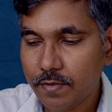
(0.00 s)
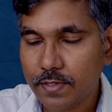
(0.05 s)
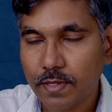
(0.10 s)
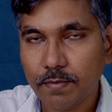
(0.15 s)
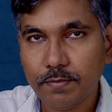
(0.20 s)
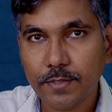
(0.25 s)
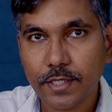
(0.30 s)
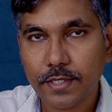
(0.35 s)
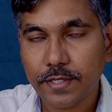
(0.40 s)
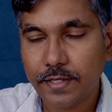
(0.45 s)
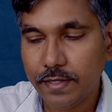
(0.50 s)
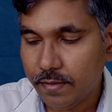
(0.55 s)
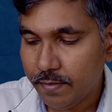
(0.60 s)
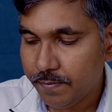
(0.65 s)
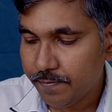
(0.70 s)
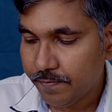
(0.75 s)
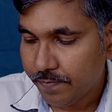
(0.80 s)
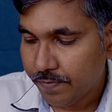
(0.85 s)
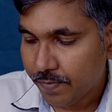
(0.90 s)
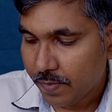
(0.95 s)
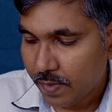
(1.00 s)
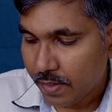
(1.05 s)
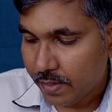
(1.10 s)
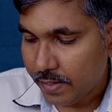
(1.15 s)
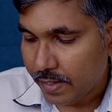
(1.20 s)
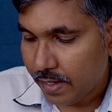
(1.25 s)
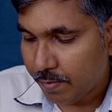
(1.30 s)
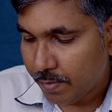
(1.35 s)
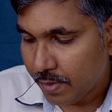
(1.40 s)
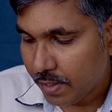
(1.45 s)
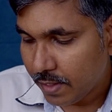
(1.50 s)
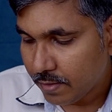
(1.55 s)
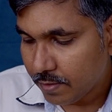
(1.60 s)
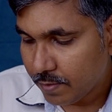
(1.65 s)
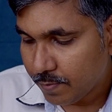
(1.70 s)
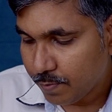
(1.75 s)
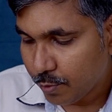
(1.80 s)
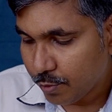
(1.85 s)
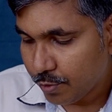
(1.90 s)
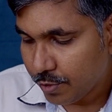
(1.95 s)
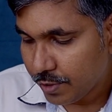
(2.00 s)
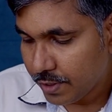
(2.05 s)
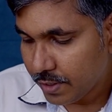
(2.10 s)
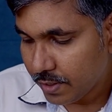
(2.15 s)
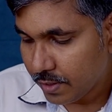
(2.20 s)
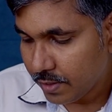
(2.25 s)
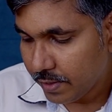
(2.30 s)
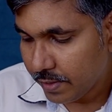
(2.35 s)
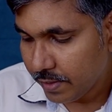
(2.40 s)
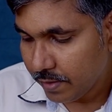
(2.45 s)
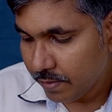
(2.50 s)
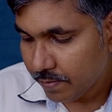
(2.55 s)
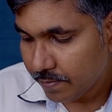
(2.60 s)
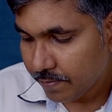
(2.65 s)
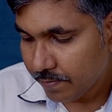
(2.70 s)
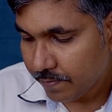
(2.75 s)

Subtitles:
subject here, camera is positioned here,